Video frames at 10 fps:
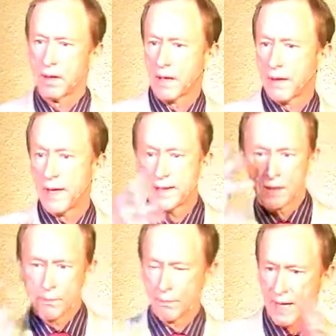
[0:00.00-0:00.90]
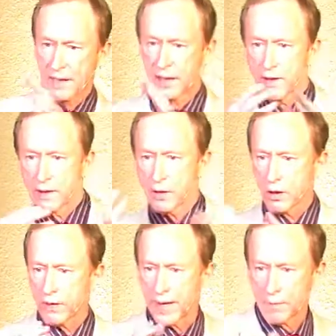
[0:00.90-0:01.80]
this is my clarity of all of
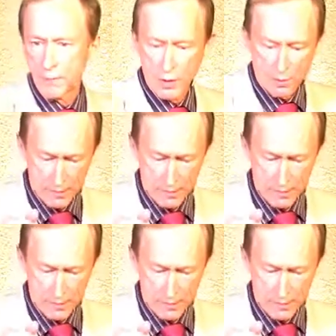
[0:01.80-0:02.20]
that. Boom.